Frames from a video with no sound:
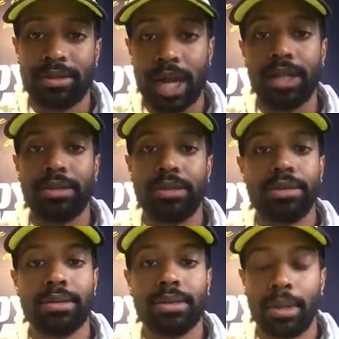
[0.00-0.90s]
right?
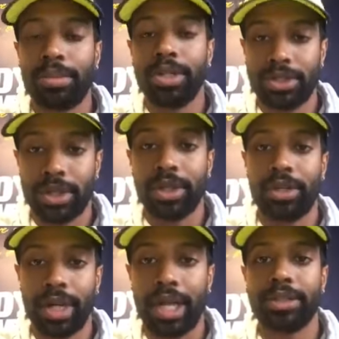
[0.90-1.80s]
I'm pretty sure
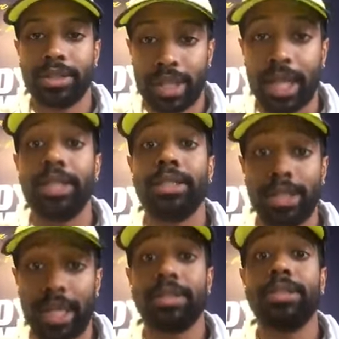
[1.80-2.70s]
your answer to that
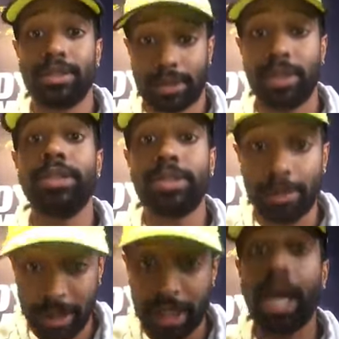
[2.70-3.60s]
is yes. So you
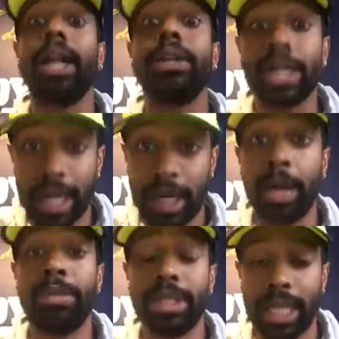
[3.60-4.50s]
should be nodding your head
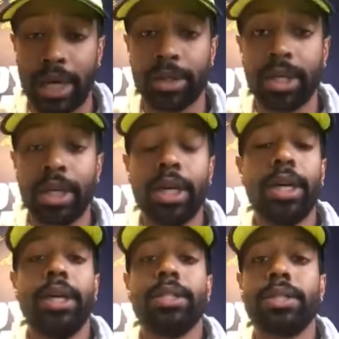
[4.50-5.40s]
up and down.
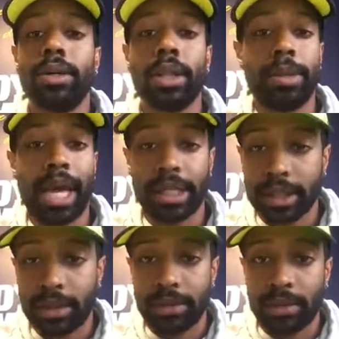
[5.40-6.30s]
So let me
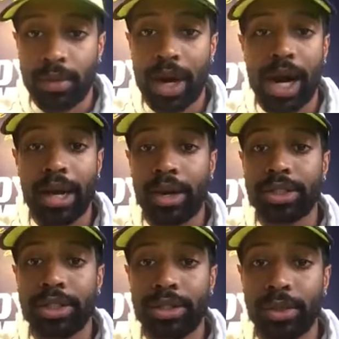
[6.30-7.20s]
ask you, why
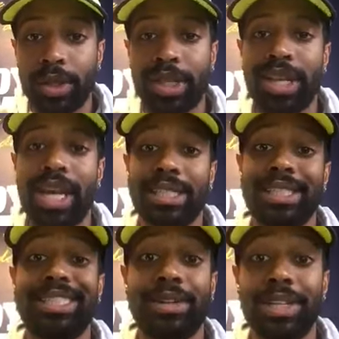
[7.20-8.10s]
aren't you doing the
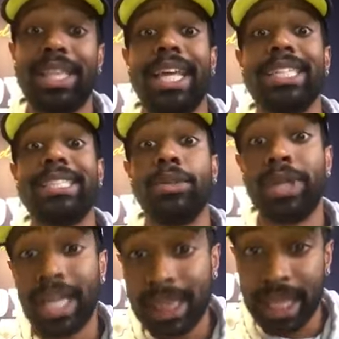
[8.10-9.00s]
necessary things
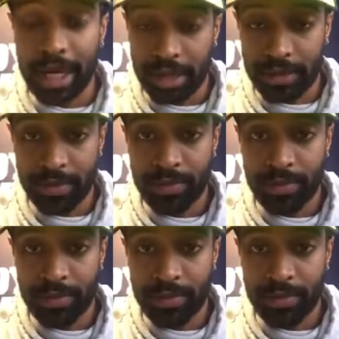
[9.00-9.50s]
to get there?